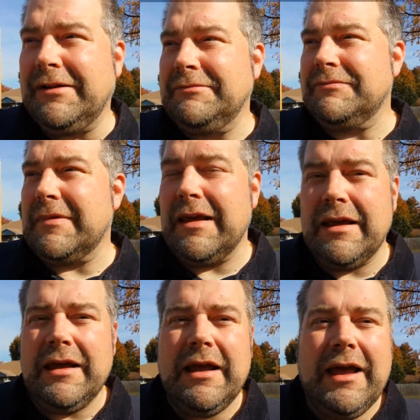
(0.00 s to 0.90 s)
well,
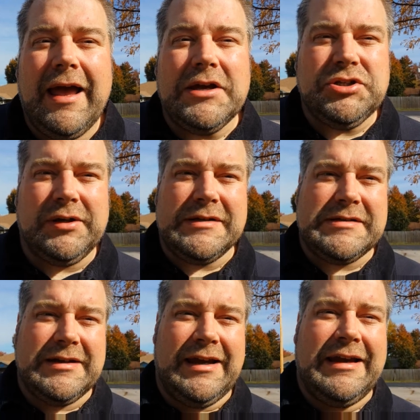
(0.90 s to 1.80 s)
as you
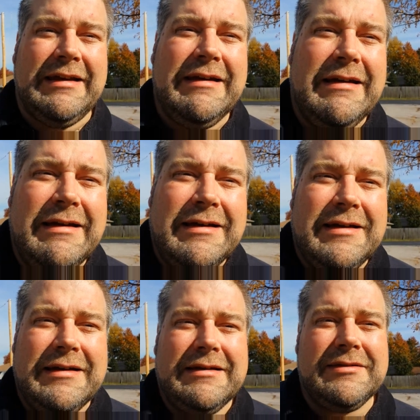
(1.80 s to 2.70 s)
can see,
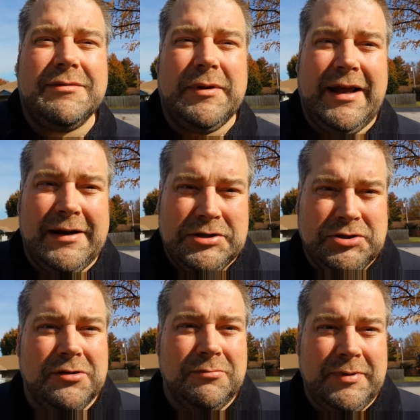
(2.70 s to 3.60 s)
the banana
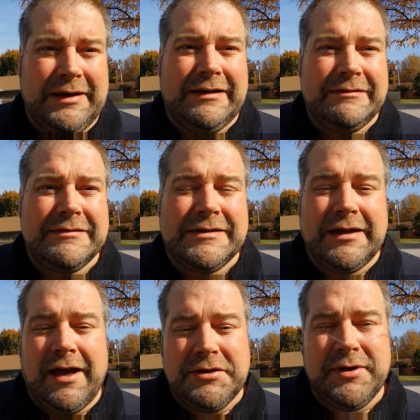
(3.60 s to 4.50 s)
shouldn't be
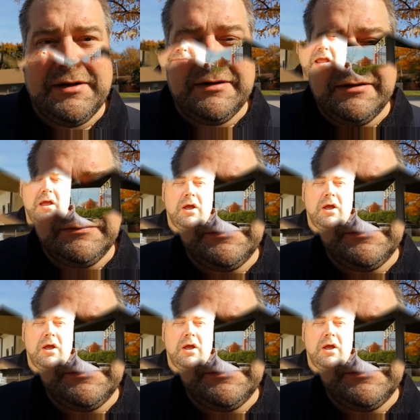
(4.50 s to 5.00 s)
dehydrated.